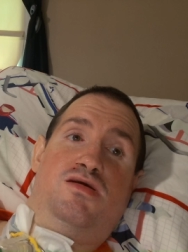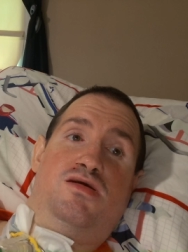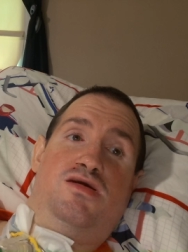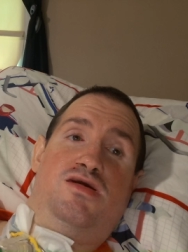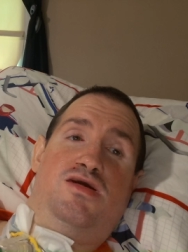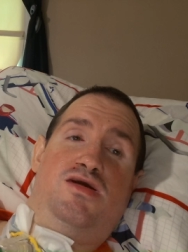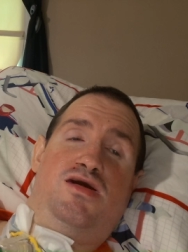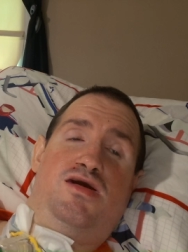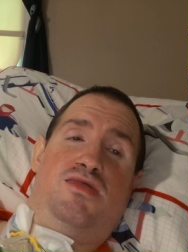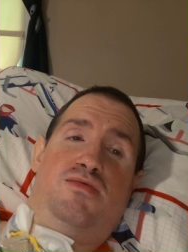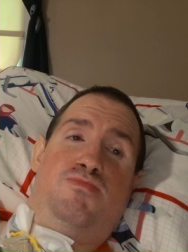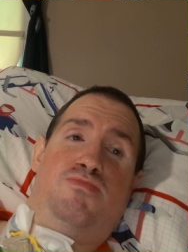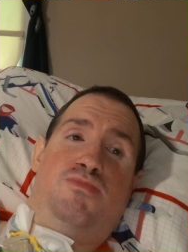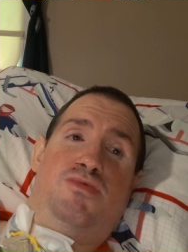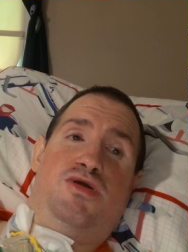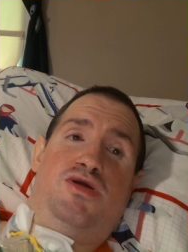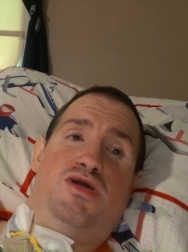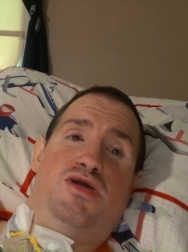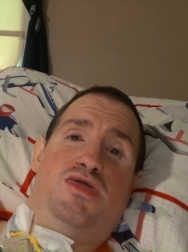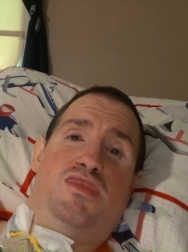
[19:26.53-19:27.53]
He had a
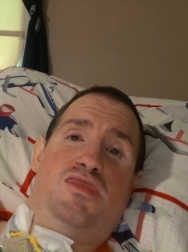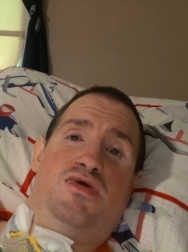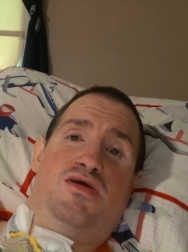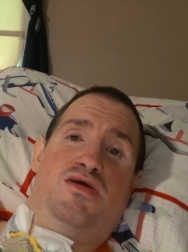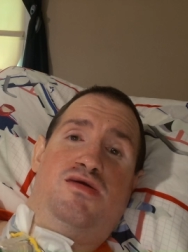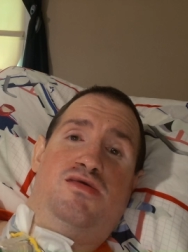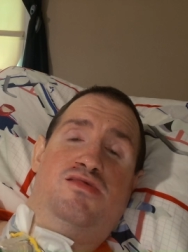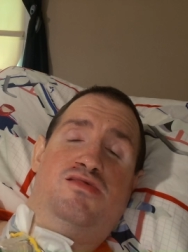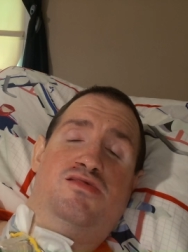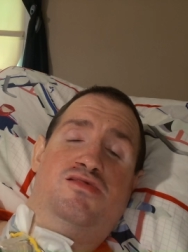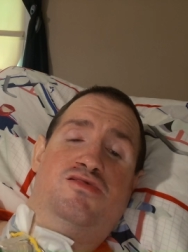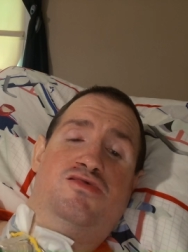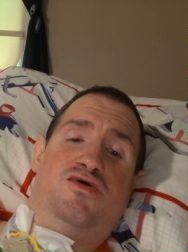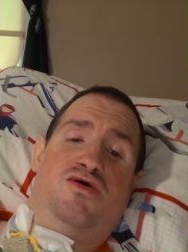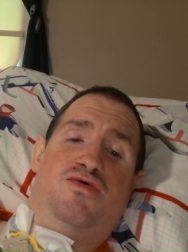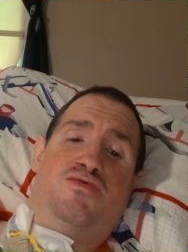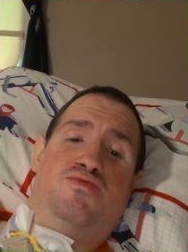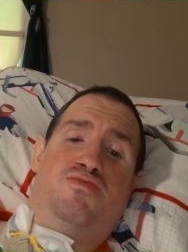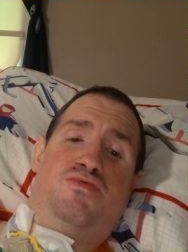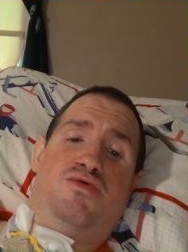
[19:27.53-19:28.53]
mean,
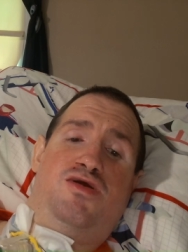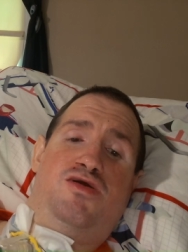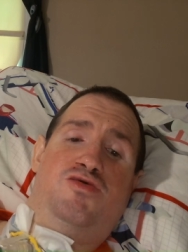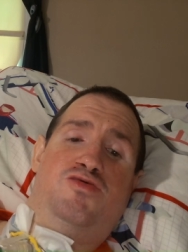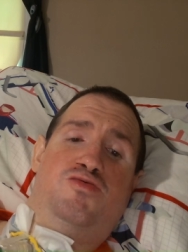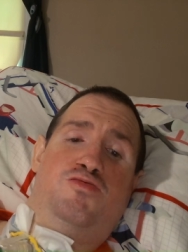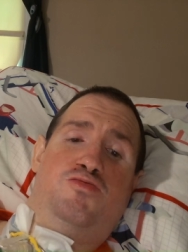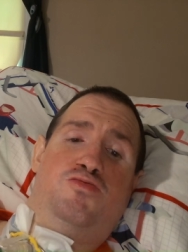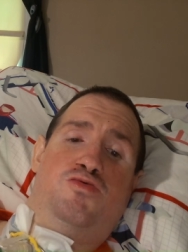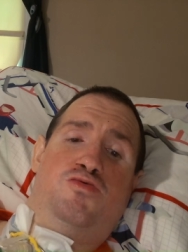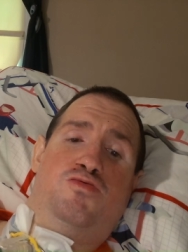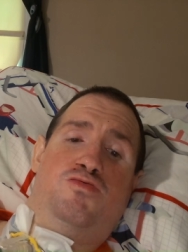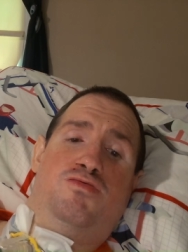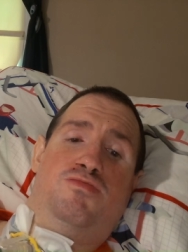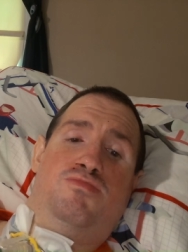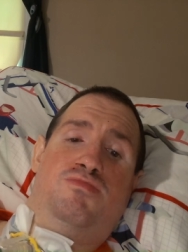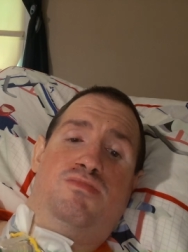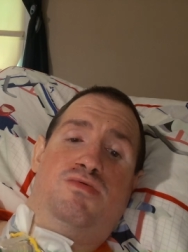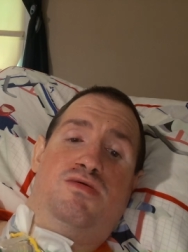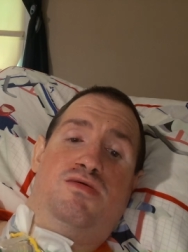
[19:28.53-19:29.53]
tough nature
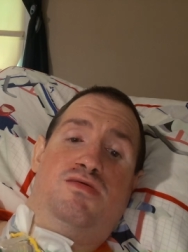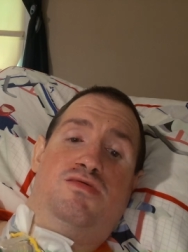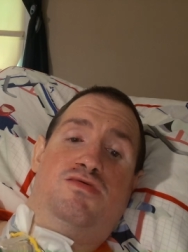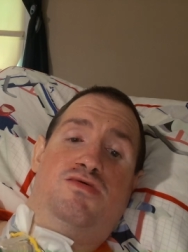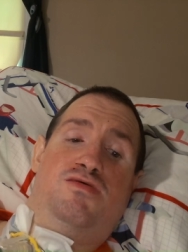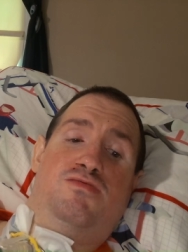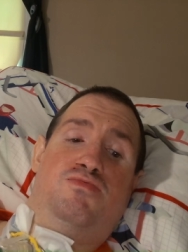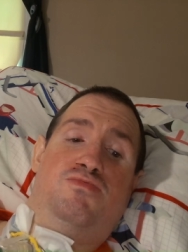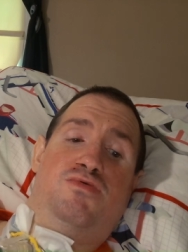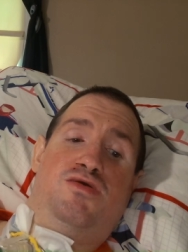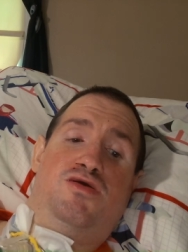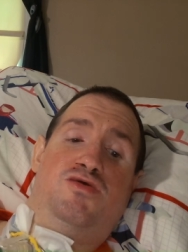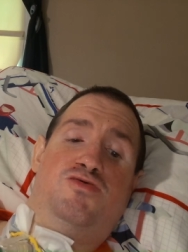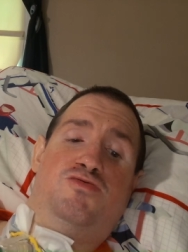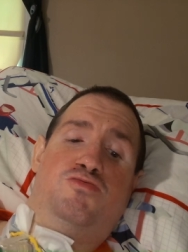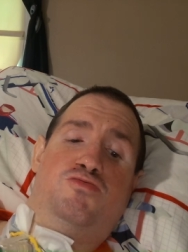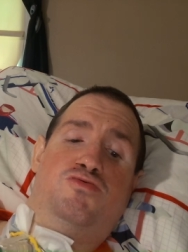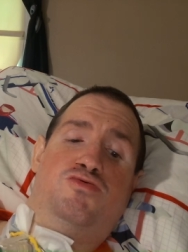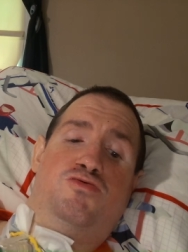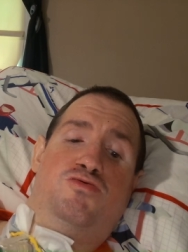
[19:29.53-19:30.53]
tough
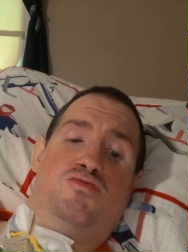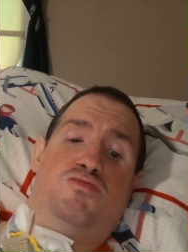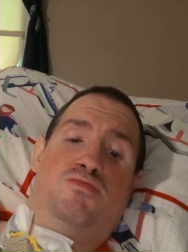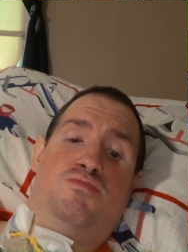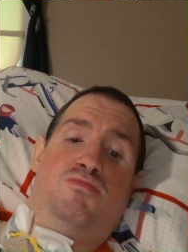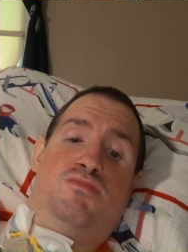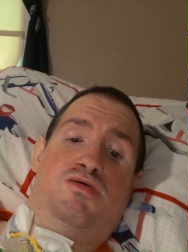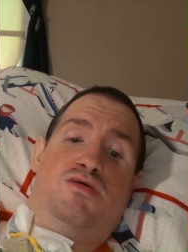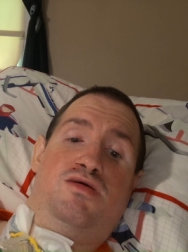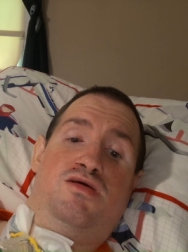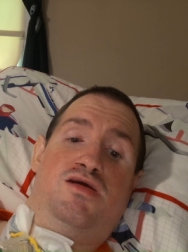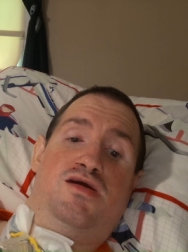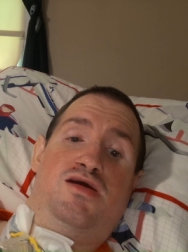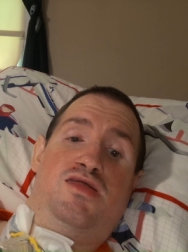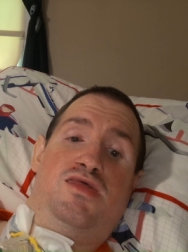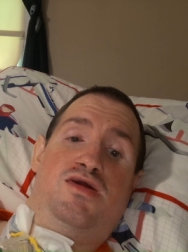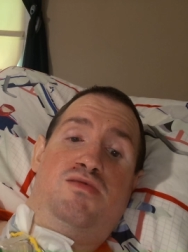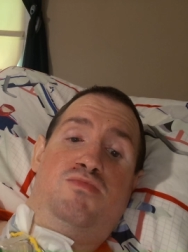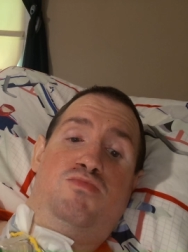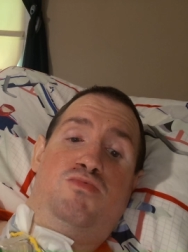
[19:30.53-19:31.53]
nature tone. him.
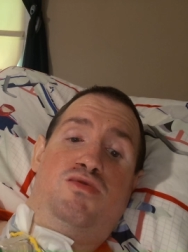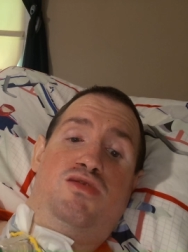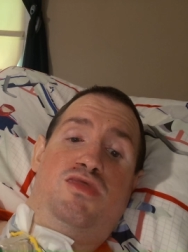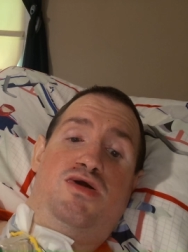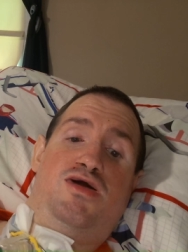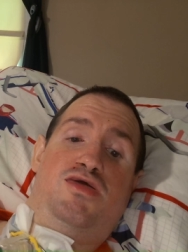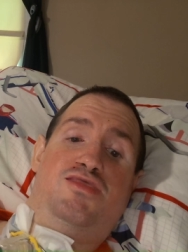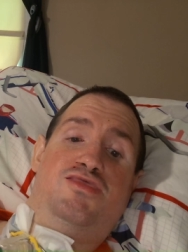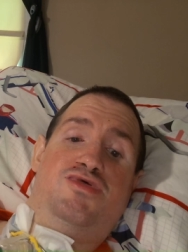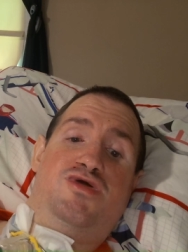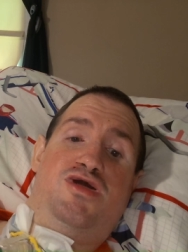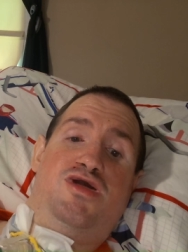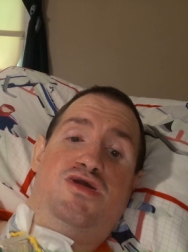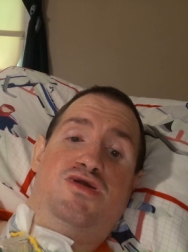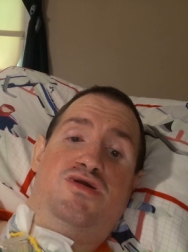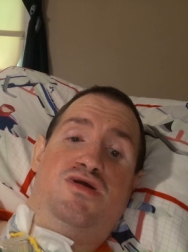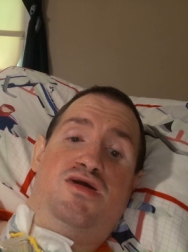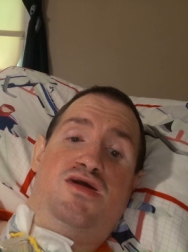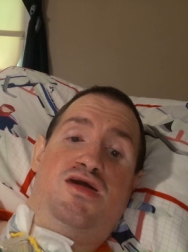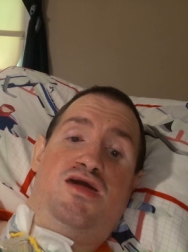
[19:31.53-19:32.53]
He would not
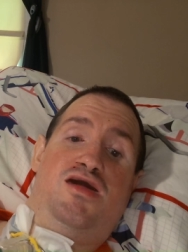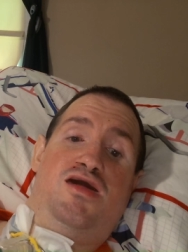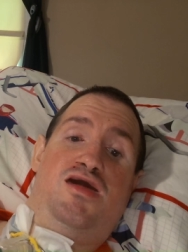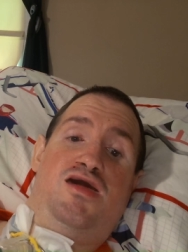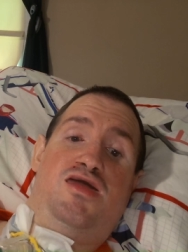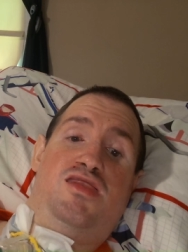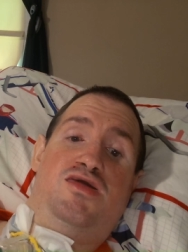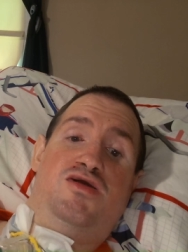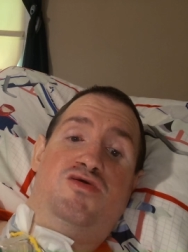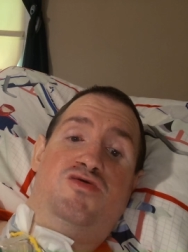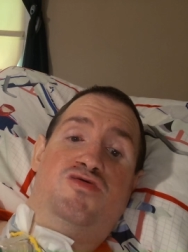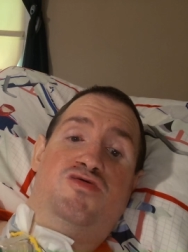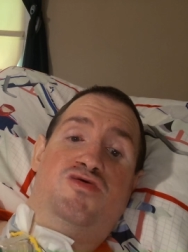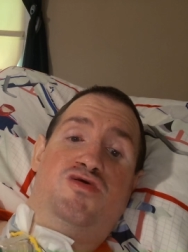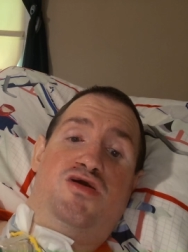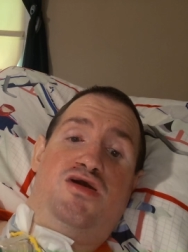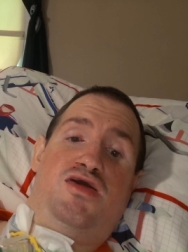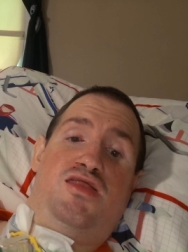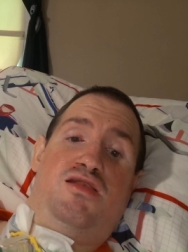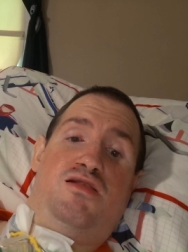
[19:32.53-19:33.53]
take any
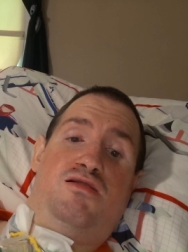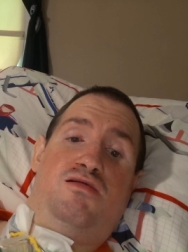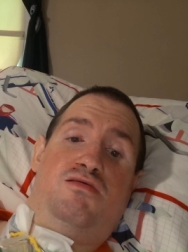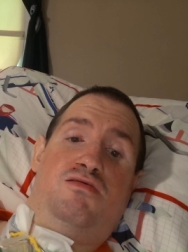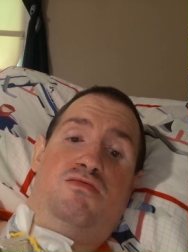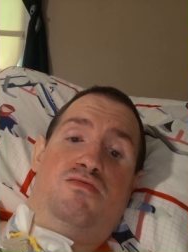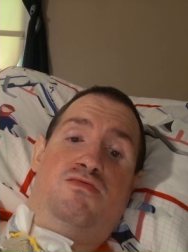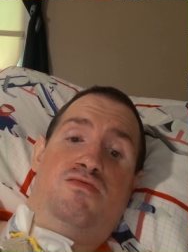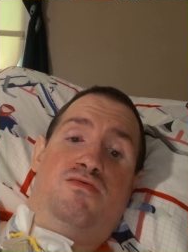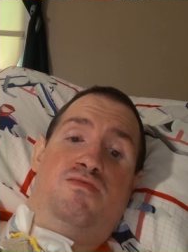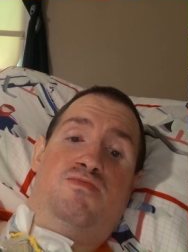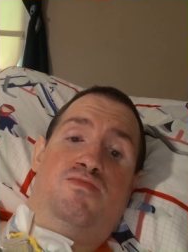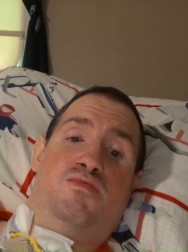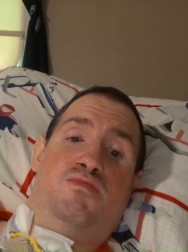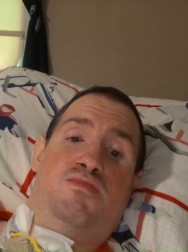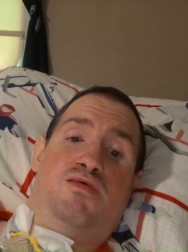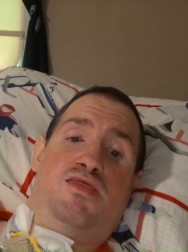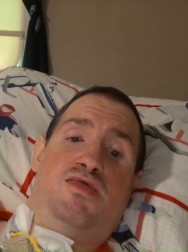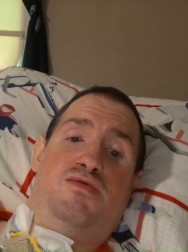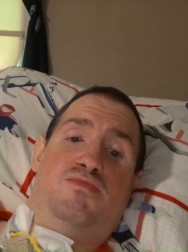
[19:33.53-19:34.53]
shit
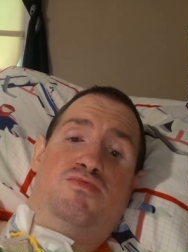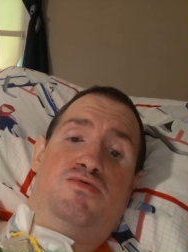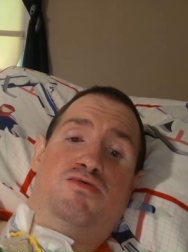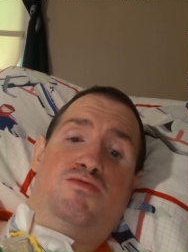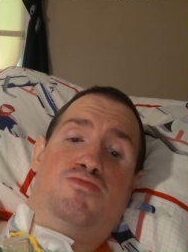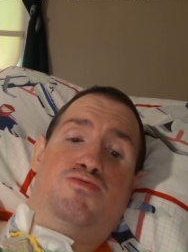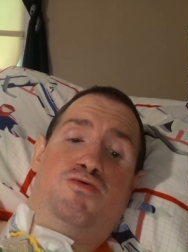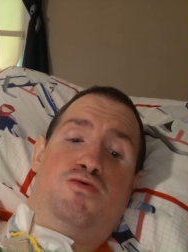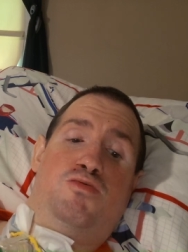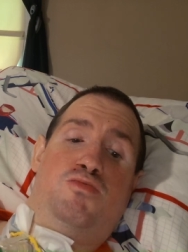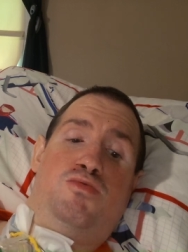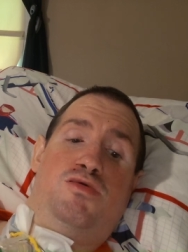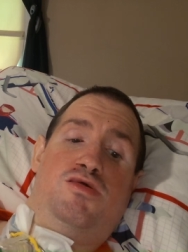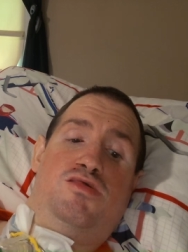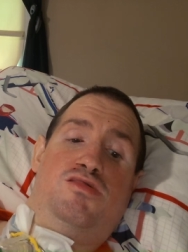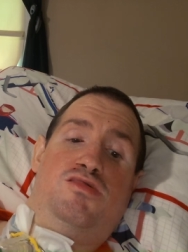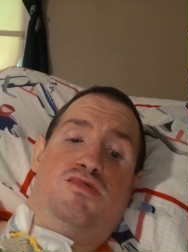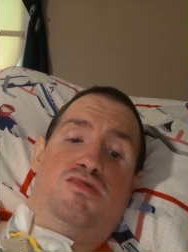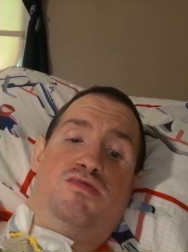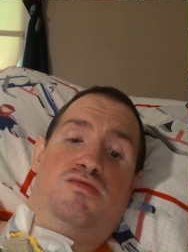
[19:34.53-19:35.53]
from any of his
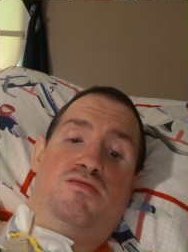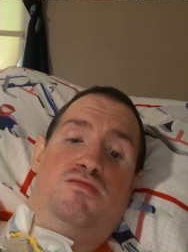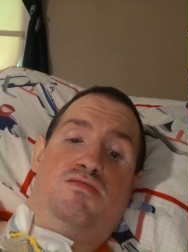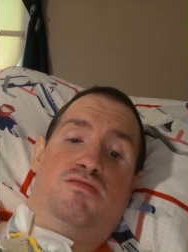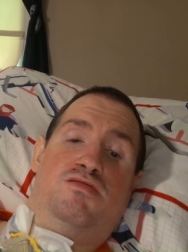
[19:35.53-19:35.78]
opponents.